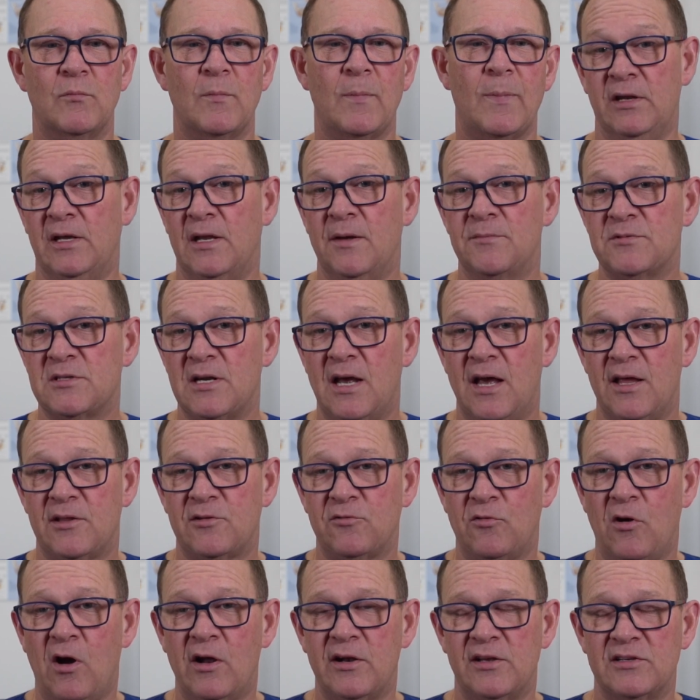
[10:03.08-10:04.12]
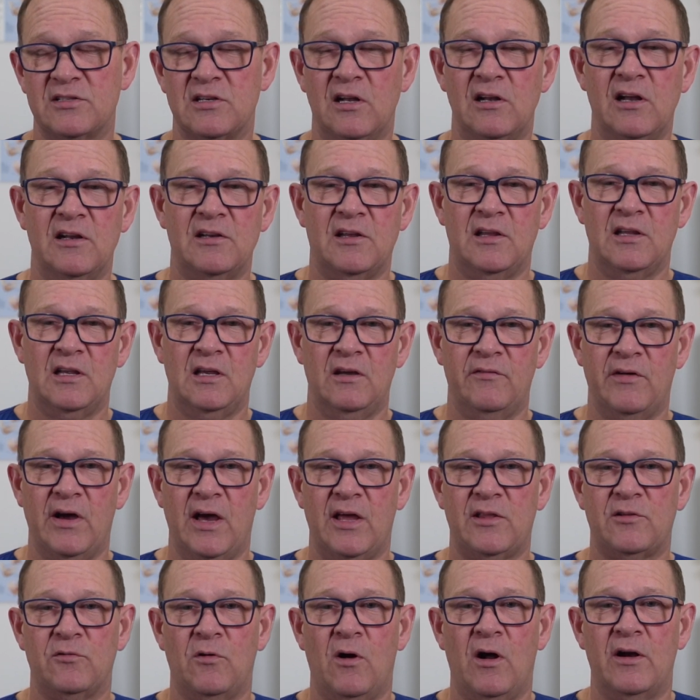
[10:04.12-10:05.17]
When it comes to arthritis, I like to think of
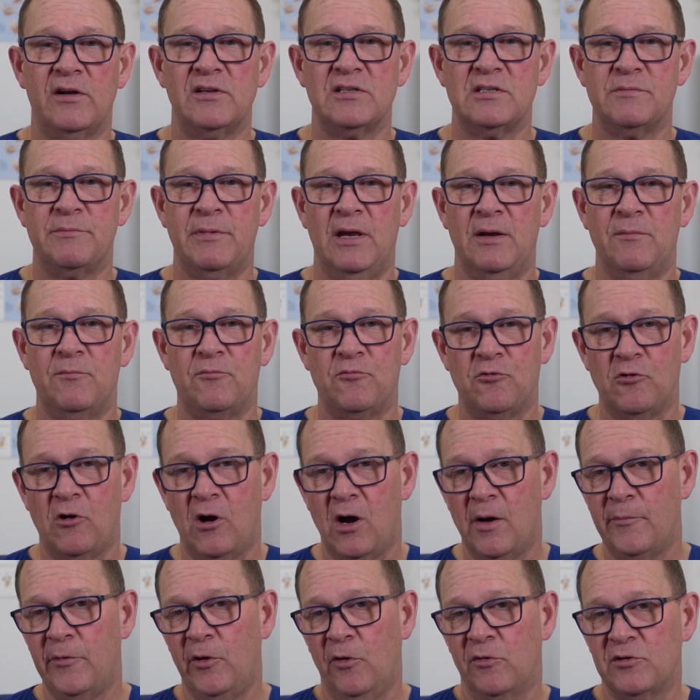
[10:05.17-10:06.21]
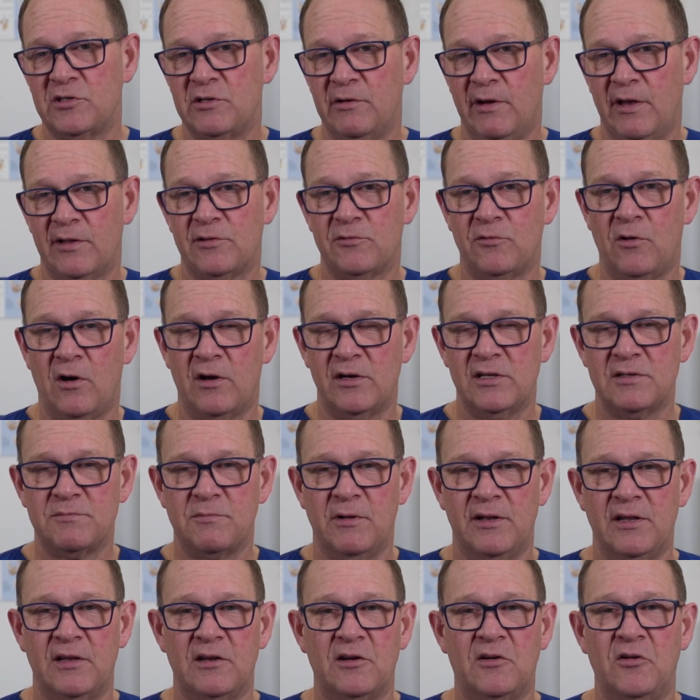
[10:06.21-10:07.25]
arthritis as being primary osteoarthritis,
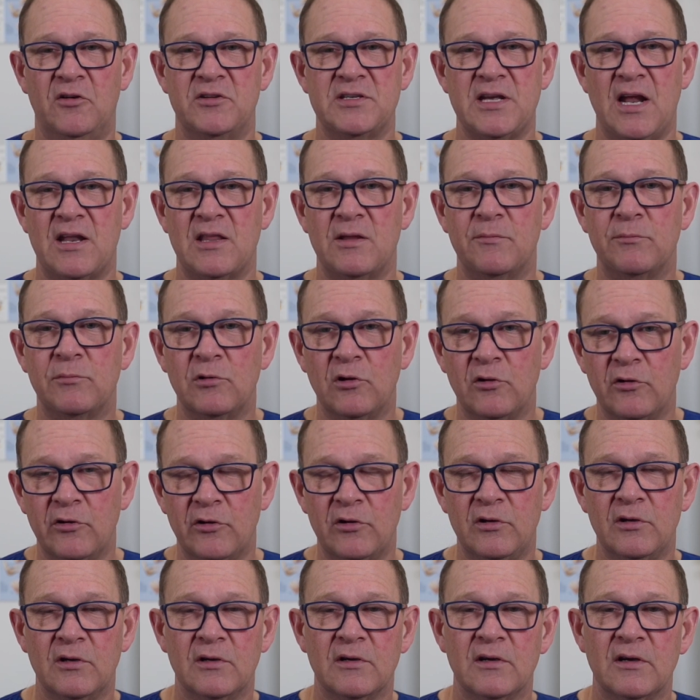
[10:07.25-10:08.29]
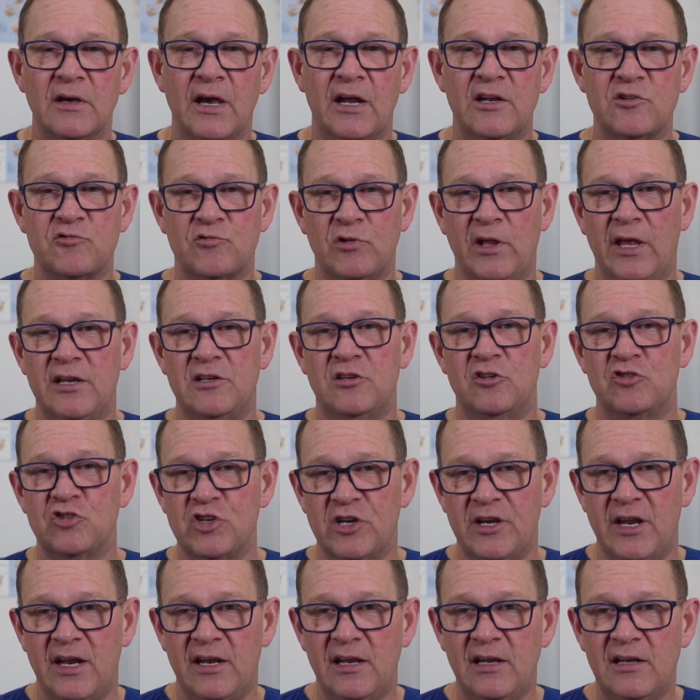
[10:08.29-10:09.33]
one that occurs out of the blue and is related to
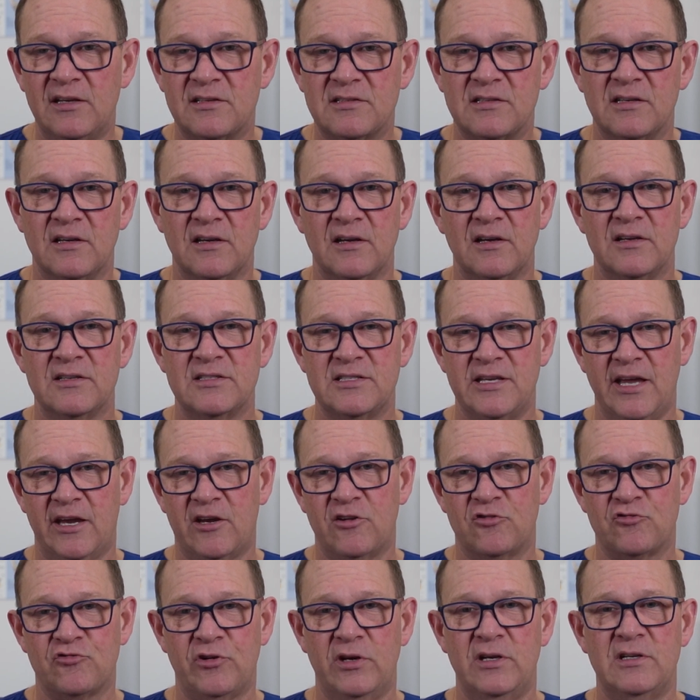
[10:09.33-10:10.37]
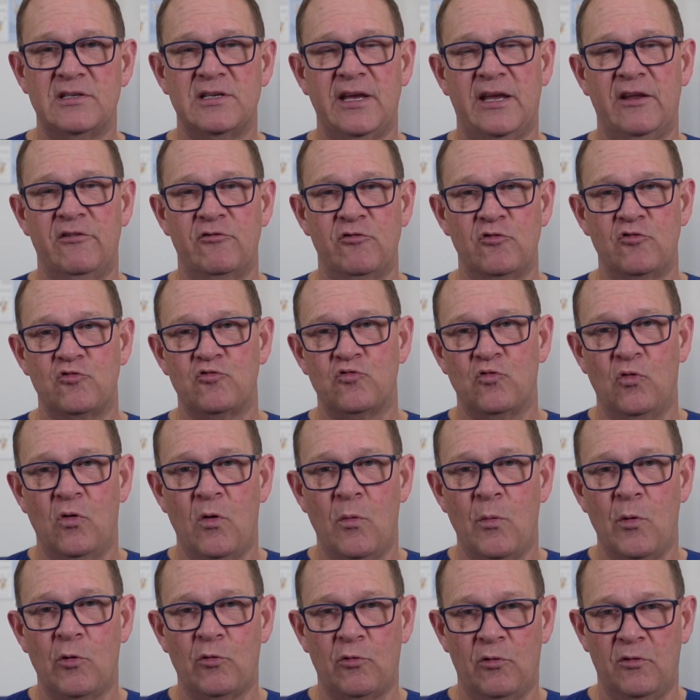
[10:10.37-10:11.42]
genetics. Secondary
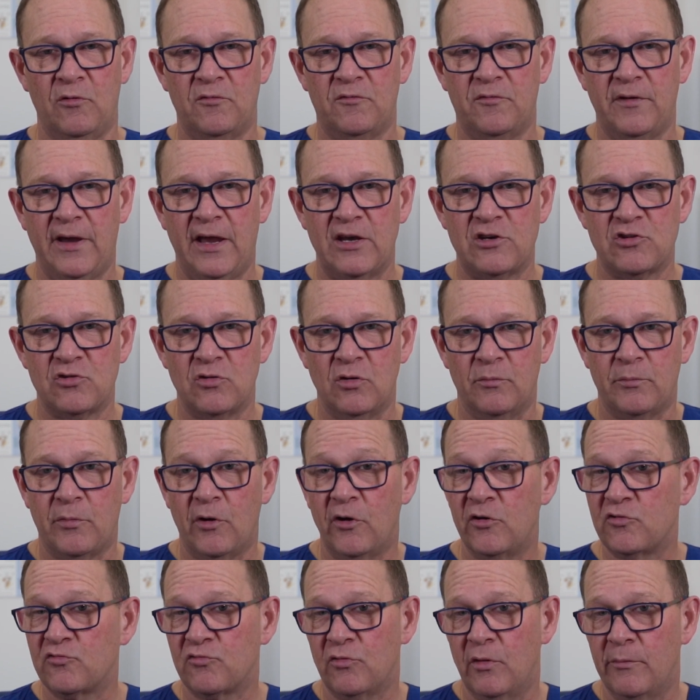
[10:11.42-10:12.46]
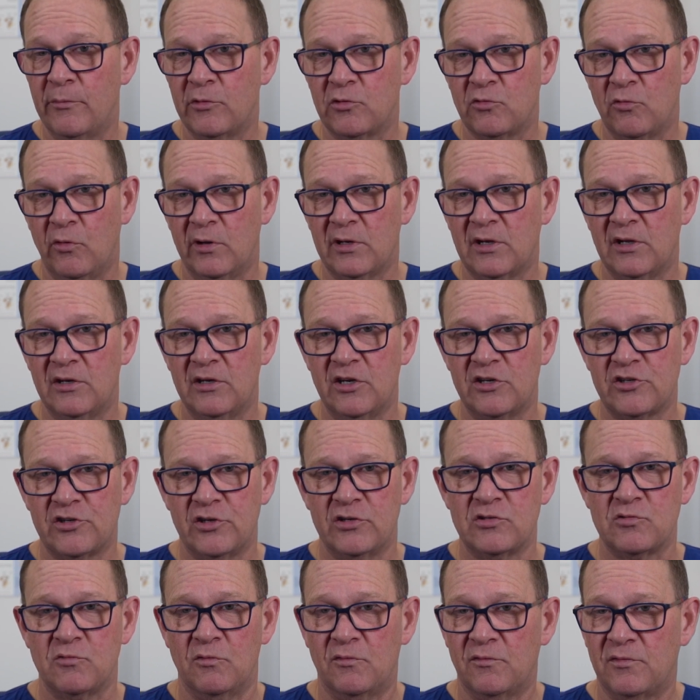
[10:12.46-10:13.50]
trauma or infection or post-rheumatoid
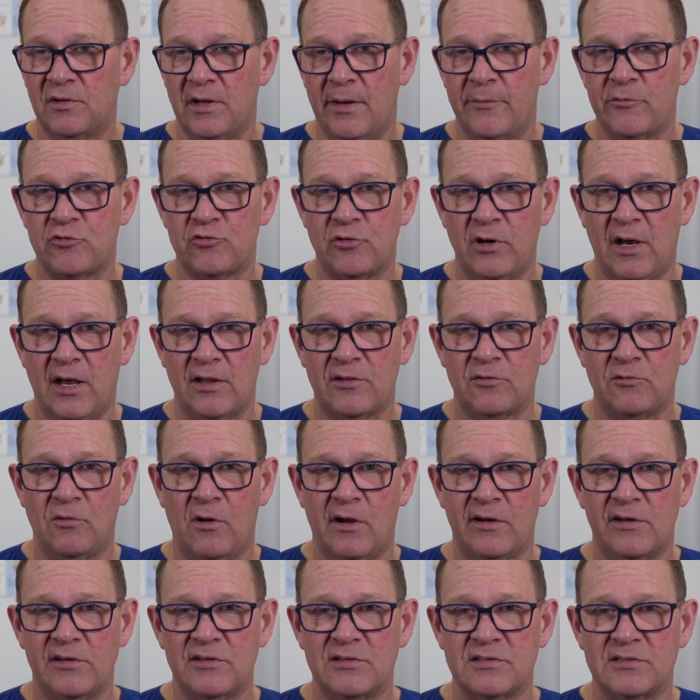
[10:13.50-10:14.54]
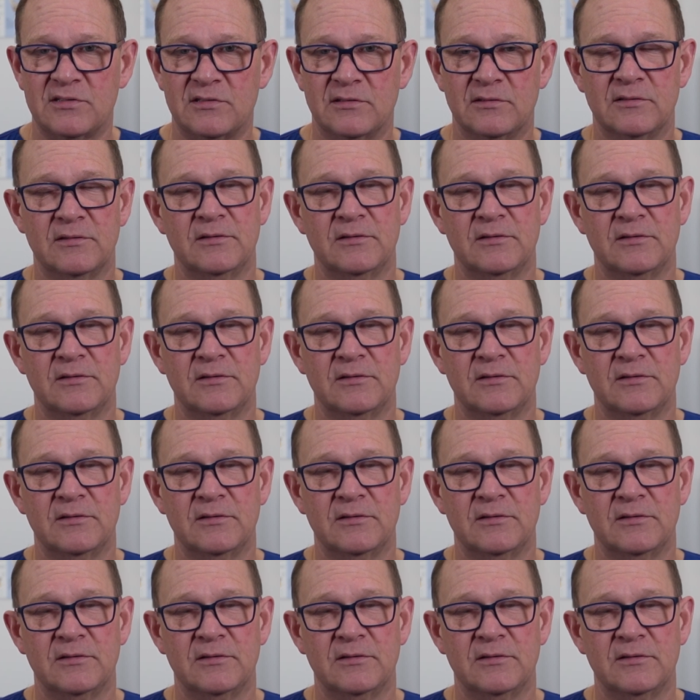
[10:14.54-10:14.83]
conditions or inflammatory arthritis.